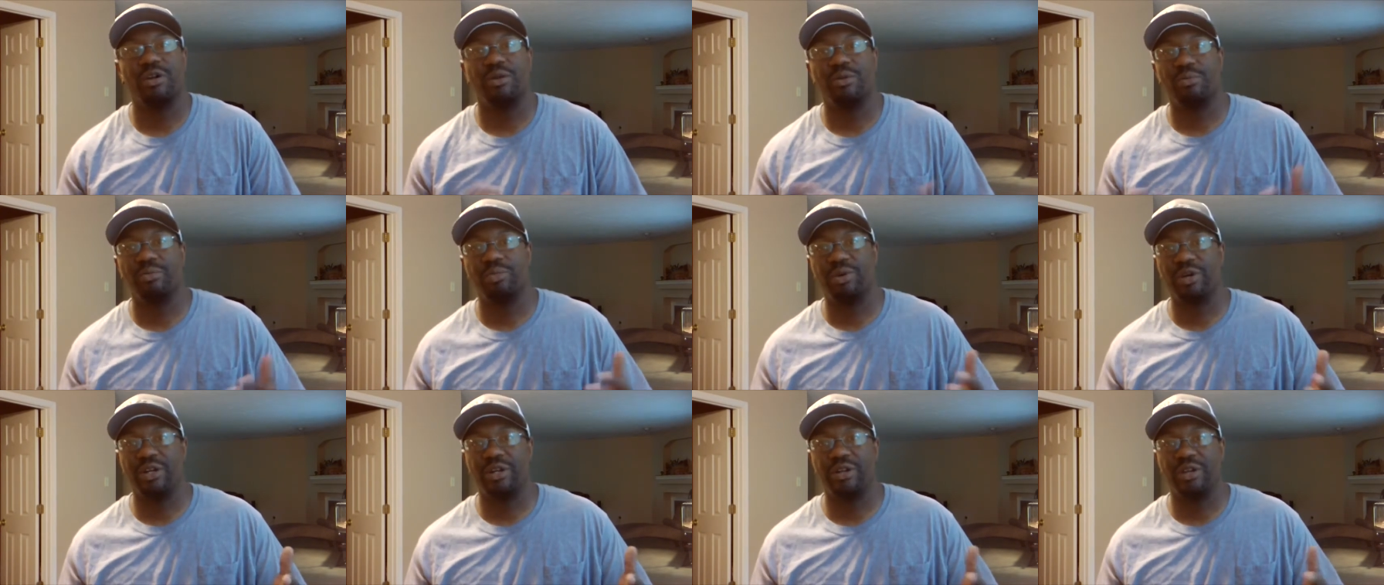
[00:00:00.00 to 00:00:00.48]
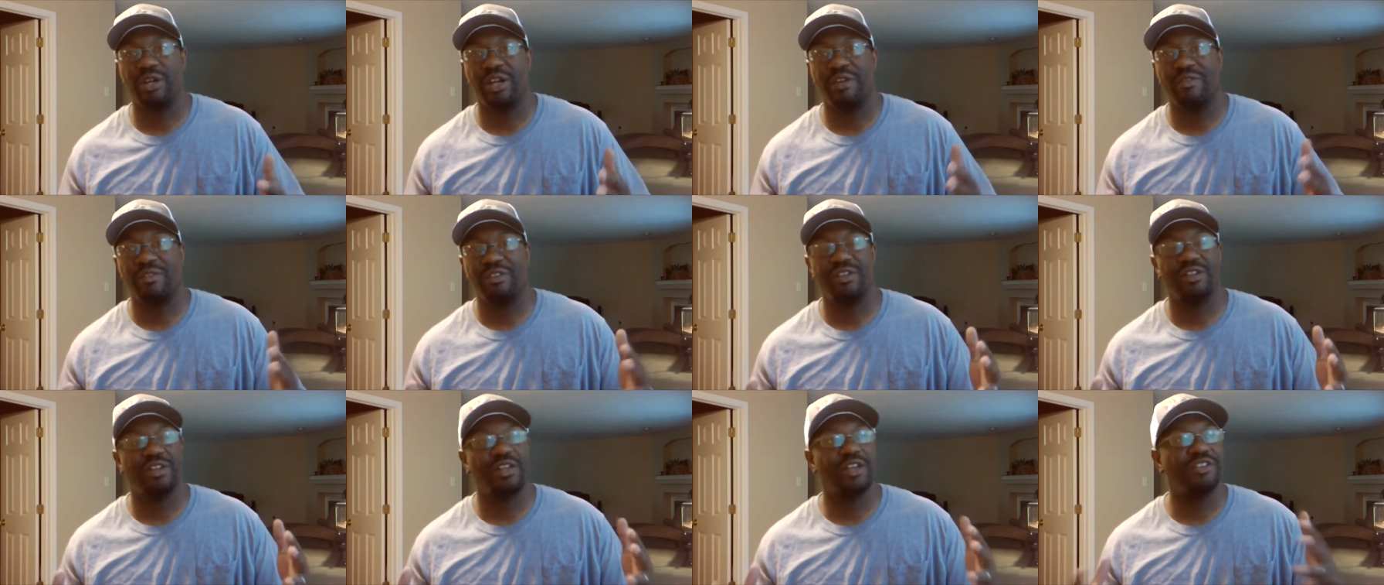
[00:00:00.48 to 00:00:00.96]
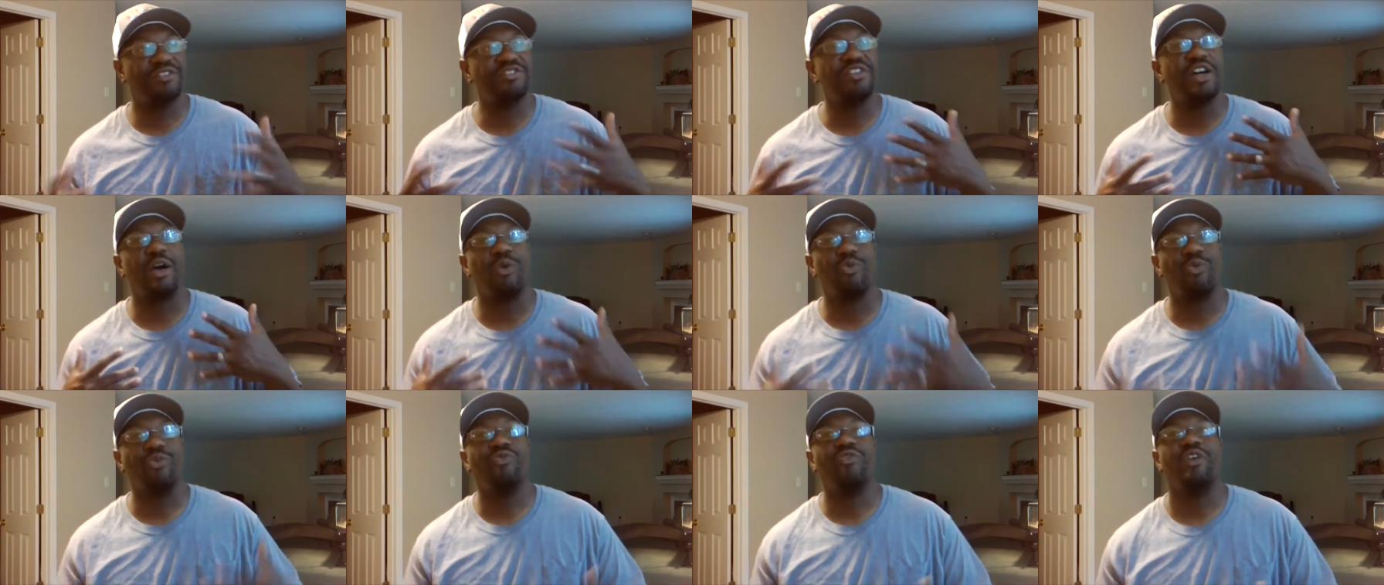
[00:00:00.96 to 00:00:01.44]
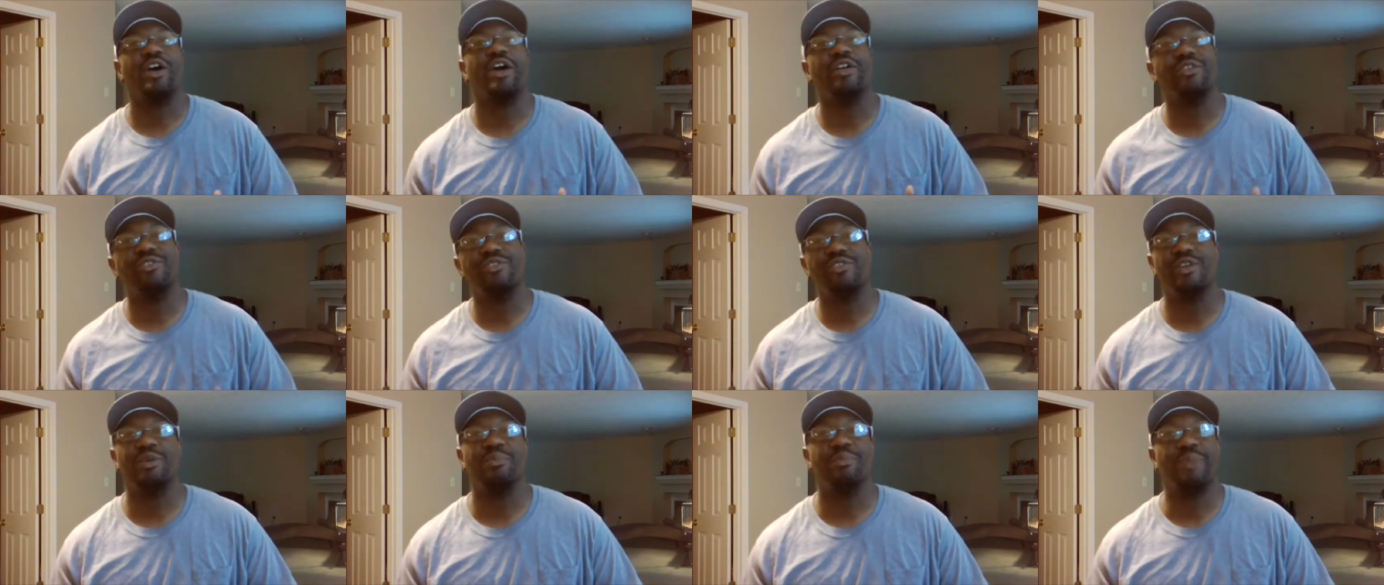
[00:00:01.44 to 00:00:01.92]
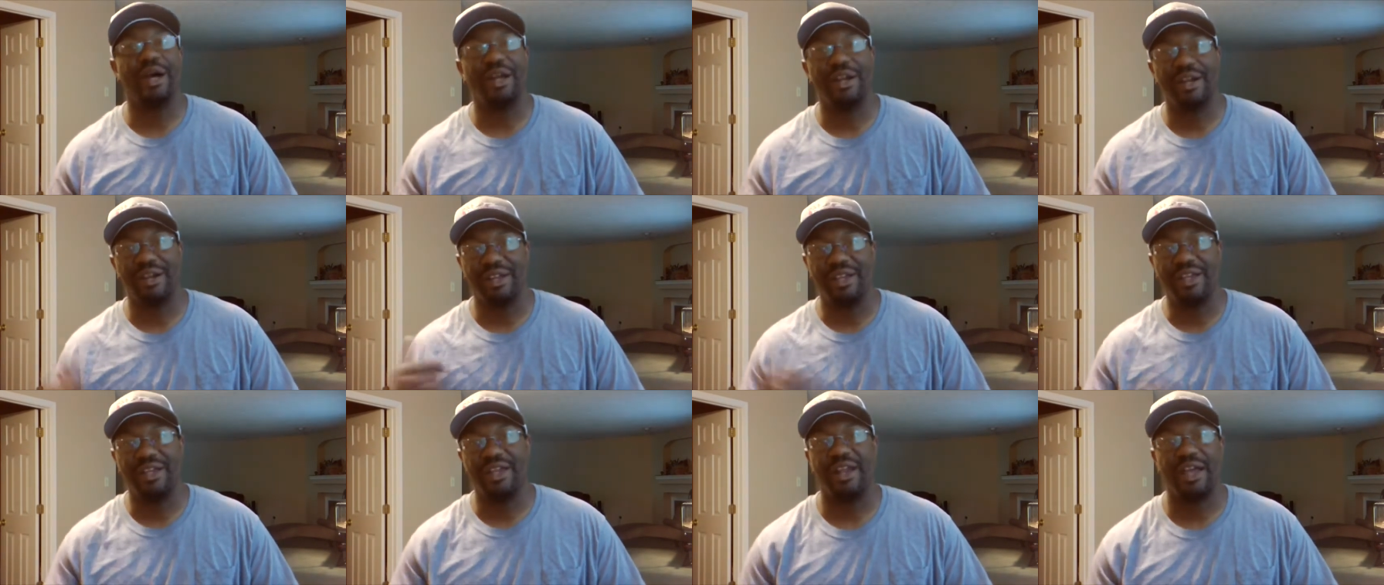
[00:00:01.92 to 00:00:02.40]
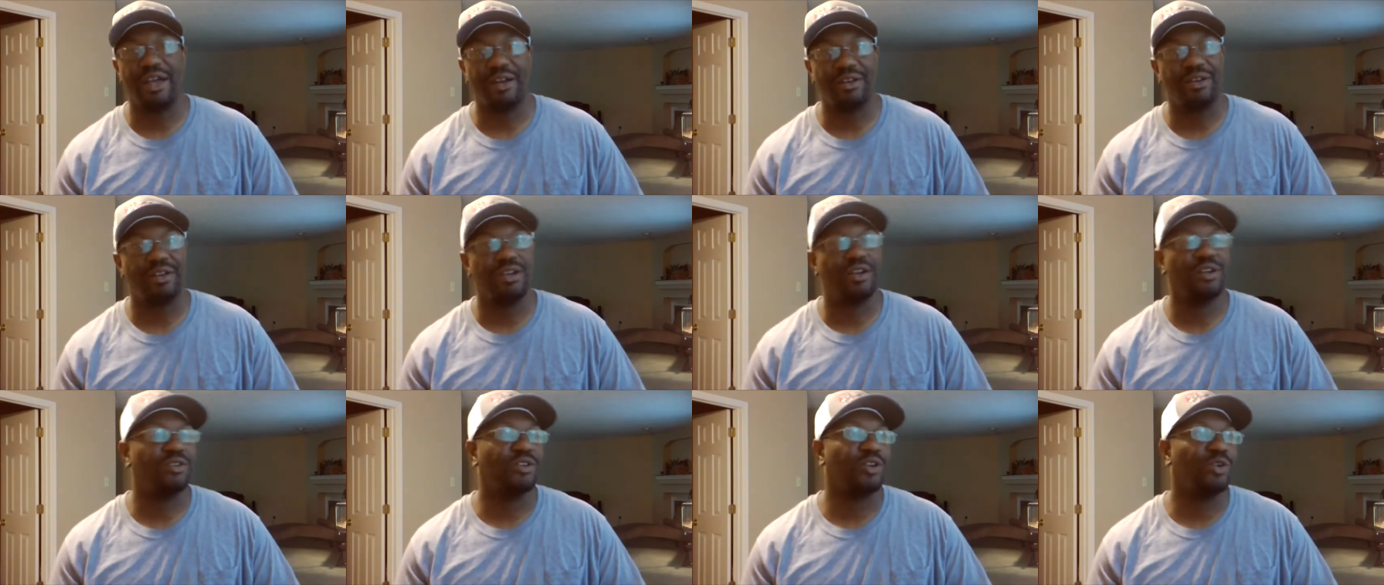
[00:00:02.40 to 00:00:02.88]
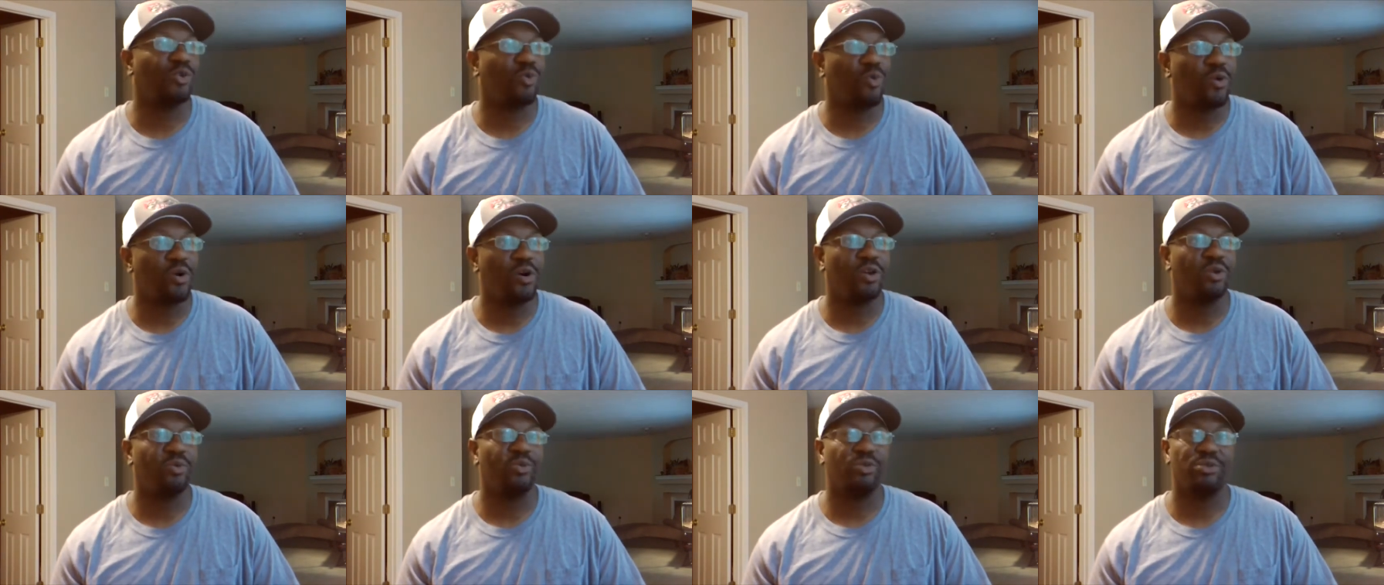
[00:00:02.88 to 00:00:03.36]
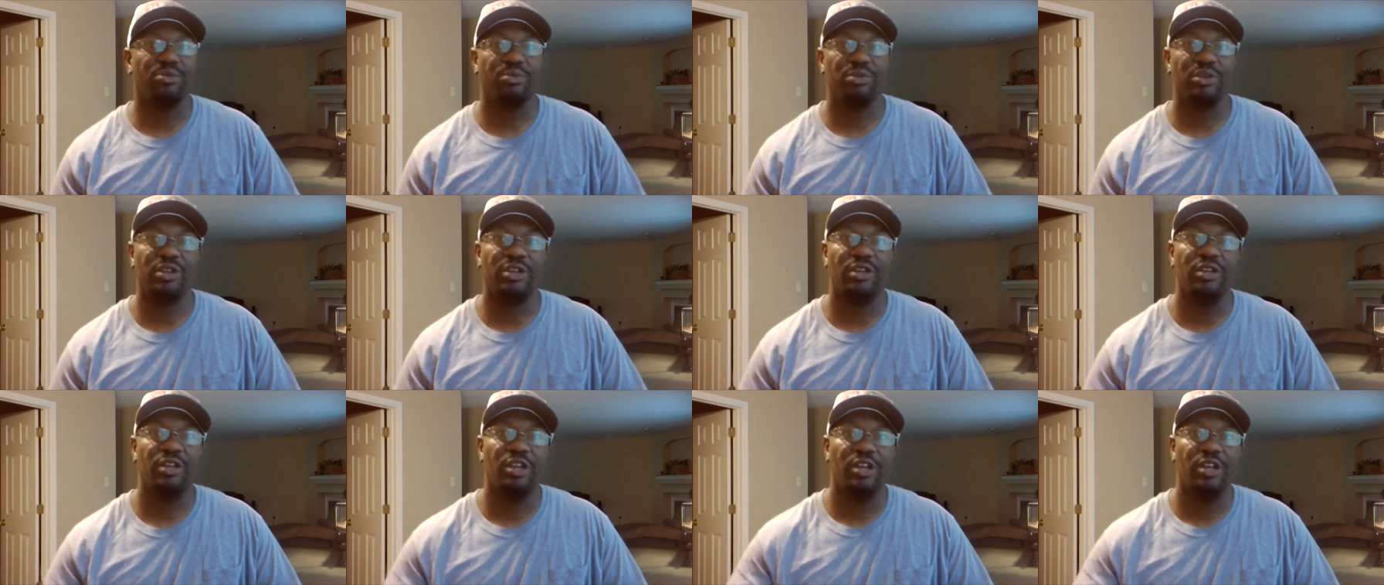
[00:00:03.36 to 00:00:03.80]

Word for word: But nevertheless, I will find somebody to get out there on the water with me.